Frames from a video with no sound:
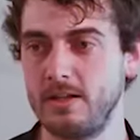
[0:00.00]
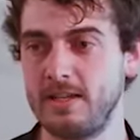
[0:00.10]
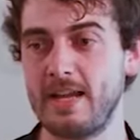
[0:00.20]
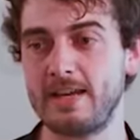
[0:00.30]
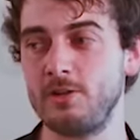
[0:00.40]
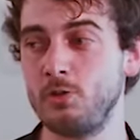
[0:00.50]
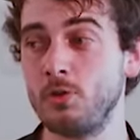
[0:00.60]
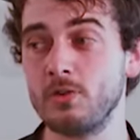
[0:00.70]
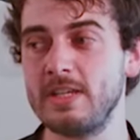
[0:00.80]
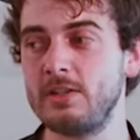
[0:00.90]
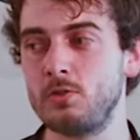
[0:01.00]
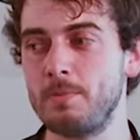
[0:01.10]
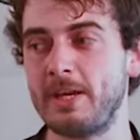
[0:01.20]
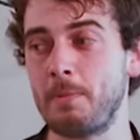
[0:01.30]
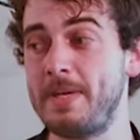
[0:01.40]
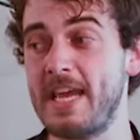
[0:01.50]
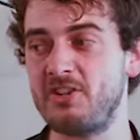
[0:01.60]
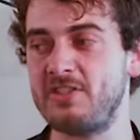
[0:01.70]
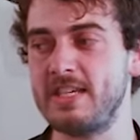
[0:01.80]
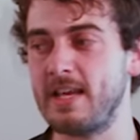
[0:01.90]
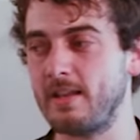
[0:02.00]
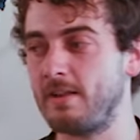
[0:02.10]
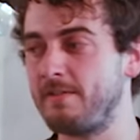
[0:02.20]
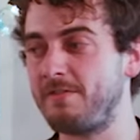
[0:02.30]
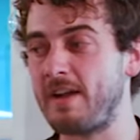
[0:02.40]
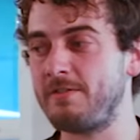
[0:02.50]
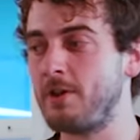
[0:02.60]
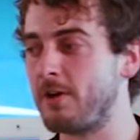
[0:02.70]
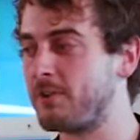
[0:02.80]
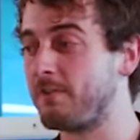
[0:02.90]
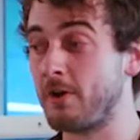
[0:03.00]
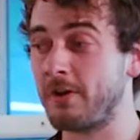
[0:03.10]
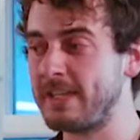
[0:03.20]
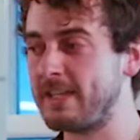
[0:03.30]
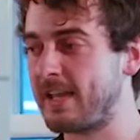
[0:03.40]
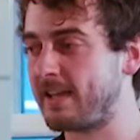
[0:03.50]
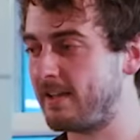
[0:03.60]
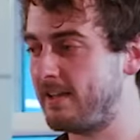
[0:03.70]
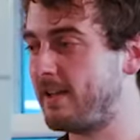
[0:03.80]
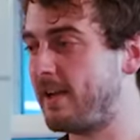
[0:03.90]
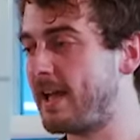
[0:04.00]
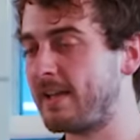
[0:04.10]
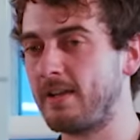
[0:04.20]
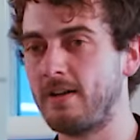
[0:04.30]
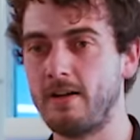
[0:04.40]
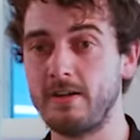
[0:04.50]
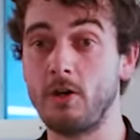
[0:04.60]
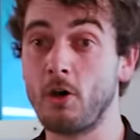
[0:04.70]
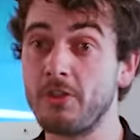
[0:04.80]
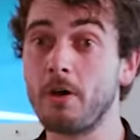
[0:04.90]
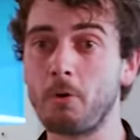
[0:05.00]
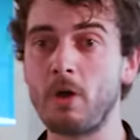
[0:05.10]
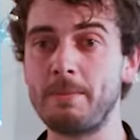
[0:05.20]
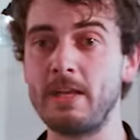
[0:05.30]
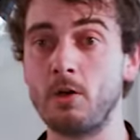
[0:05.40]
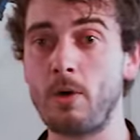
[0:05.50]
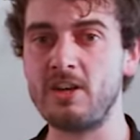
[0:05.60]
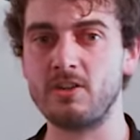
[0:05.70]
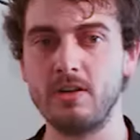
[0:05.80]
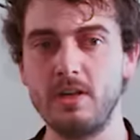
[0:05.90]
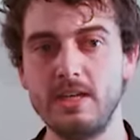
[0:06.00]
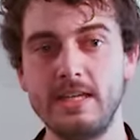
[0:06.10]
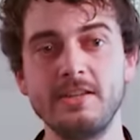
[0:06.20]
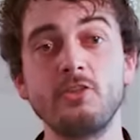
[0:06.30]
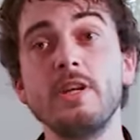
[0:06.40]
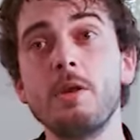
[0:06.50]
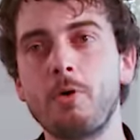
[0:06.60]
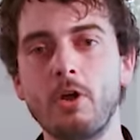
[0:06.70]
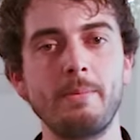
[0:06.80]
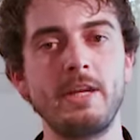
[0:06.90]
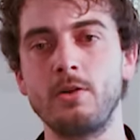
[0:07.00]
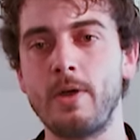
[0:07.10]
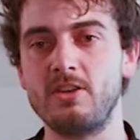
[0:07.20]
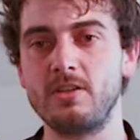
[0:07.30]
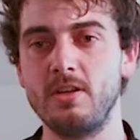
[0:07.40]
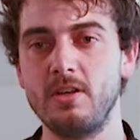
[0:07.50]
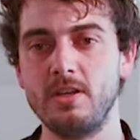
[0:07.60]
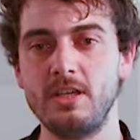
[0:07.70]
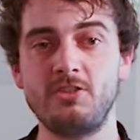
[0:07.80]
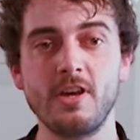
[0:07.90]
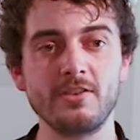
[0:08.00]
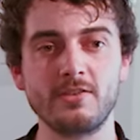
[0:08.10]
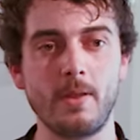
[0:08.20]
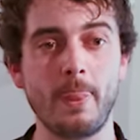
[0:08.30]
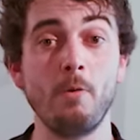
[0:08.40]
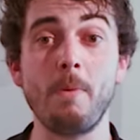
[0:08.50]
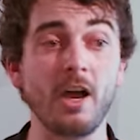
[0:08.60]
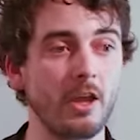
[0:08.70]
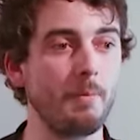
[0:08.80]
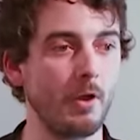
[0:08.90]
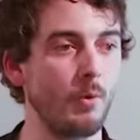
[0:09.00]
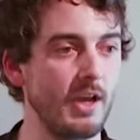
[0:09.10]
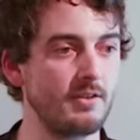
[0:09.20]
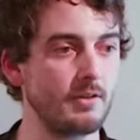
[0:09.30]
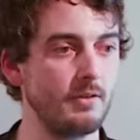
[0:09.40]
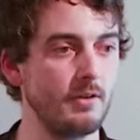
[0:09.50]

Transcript: is, like, you don't need to make a PhD and 5 years of learning like other programming language. It's not really a programming language. It's just a markup language.